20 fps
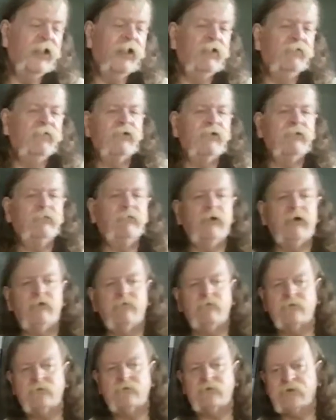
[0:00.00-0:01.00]
Very
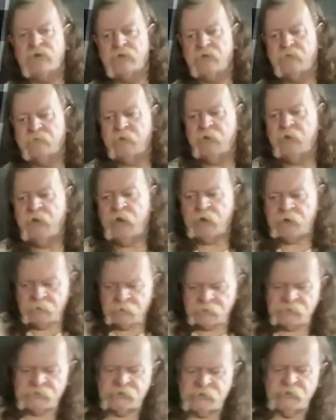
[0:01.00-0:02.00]
powerful stuff. And you'd
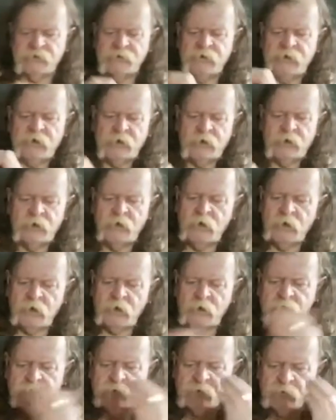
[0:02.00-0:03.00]
sit there
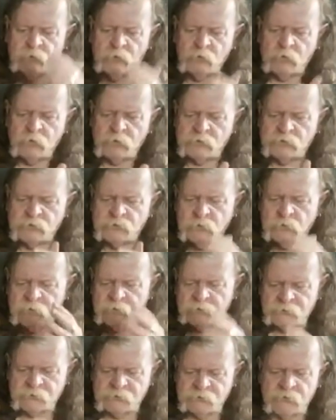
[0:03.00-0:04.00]
and you'd watch while
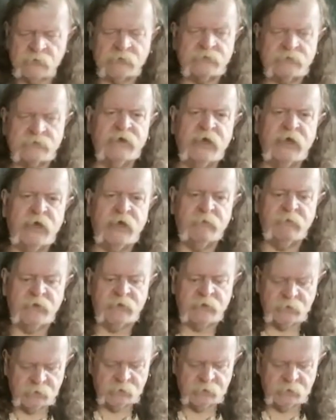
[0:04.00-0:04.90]
the doctor came in.